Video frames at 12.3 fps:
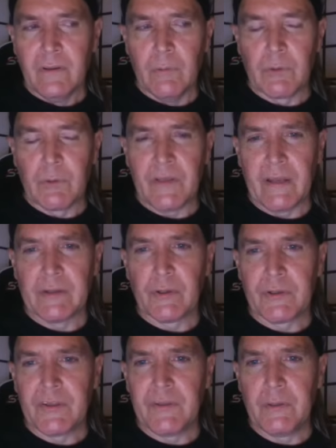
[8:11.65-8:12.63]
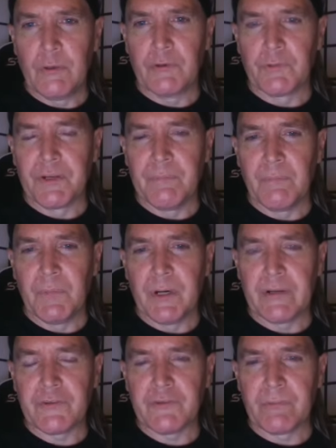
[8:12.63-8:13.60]
were taking their cues very
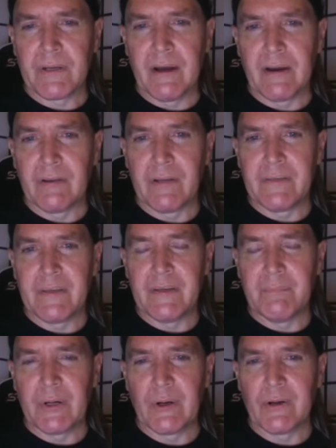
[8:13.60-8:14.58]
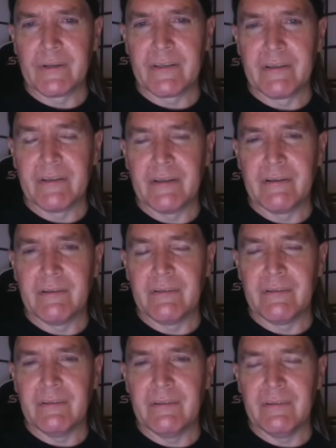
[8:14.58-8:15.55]
much from kind of like the
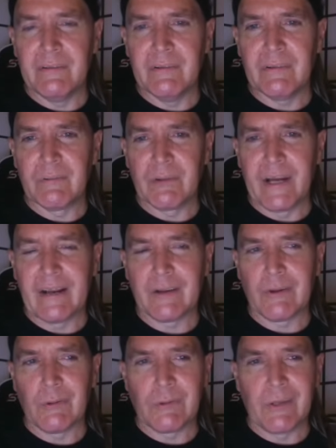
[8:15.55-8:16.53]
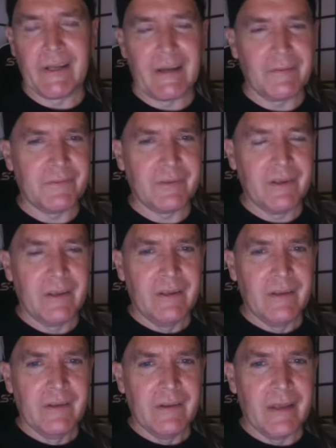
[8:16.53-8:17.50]
American radical left
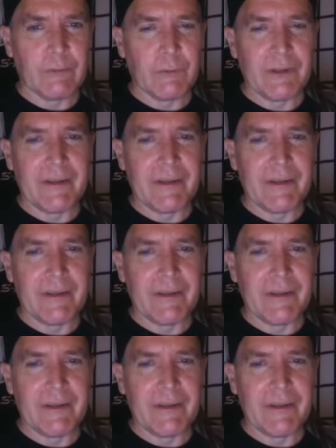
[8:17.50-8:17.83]
and that's why